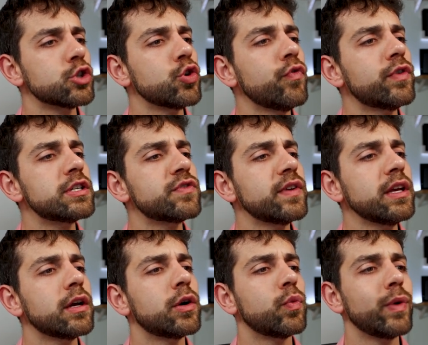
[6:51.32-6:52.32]
So first
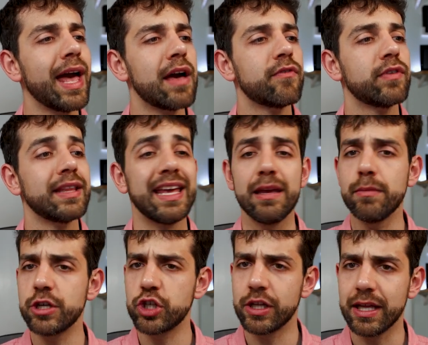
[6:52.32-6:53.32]
thing, we have the
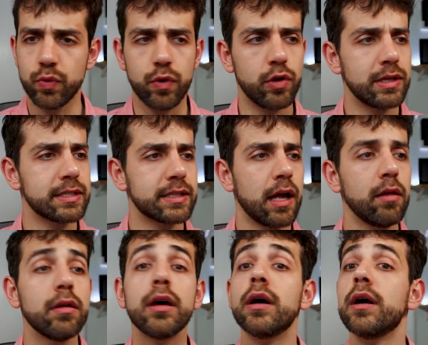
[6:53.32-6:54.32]
image that we're gonna
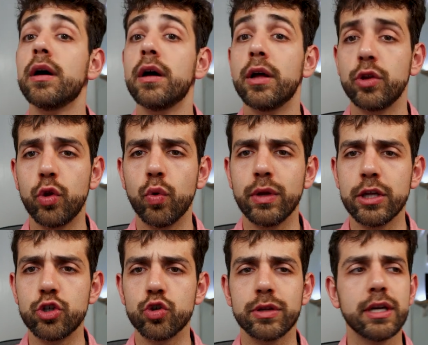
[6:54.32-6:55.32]
install. Don't
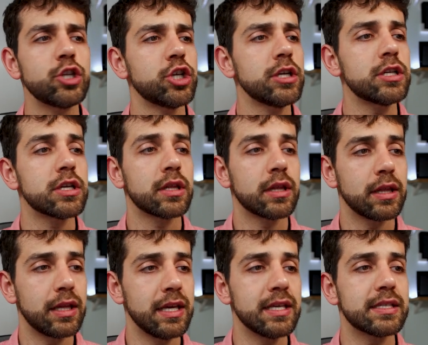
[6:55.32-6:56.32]
need to touch it.
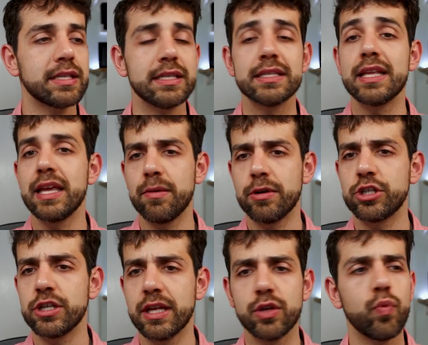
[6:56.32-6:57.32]
This is the
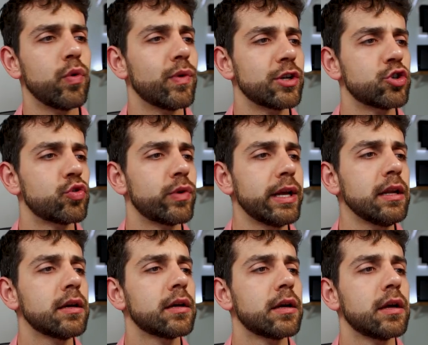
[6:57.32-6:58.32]
image that we want to
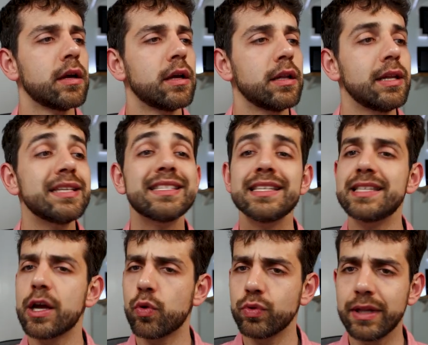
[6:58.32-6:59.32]
run. This is
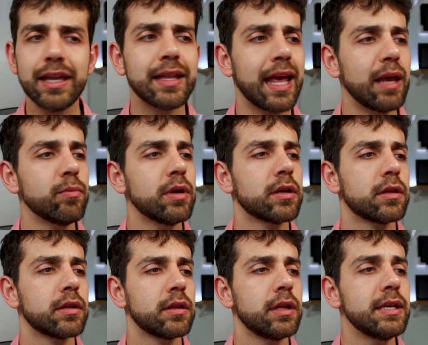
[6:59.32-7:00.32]
the contain name.
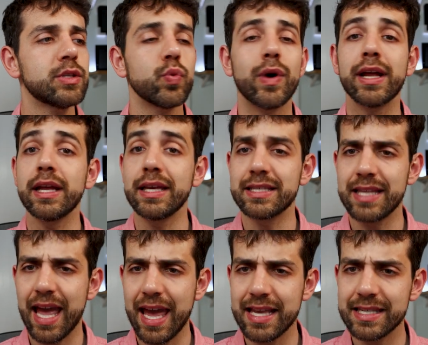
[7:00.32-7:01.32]
This one is
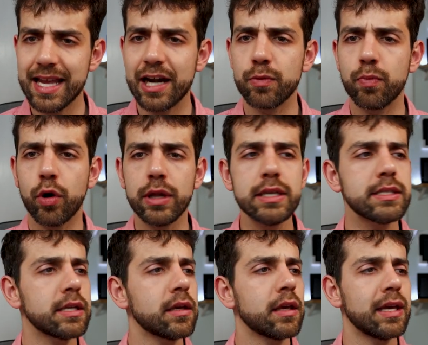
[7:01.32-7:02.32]
the restart
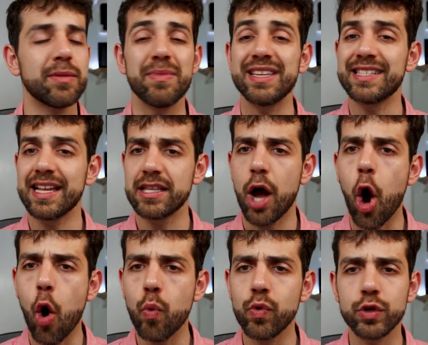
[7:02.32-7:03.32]
policy. It means that
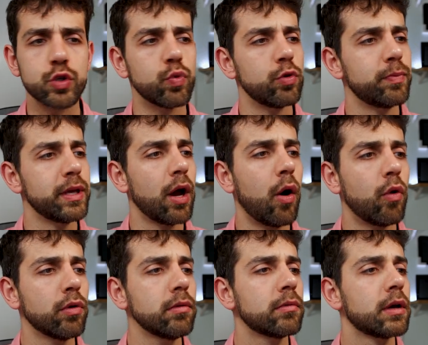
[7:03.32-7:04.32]
always will be
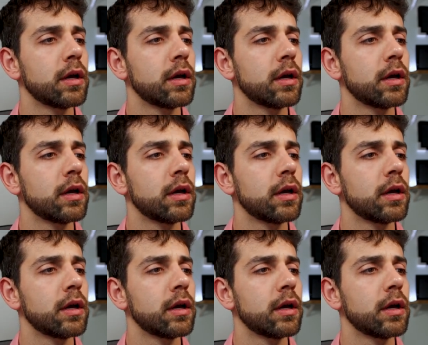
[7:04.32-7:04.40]
on.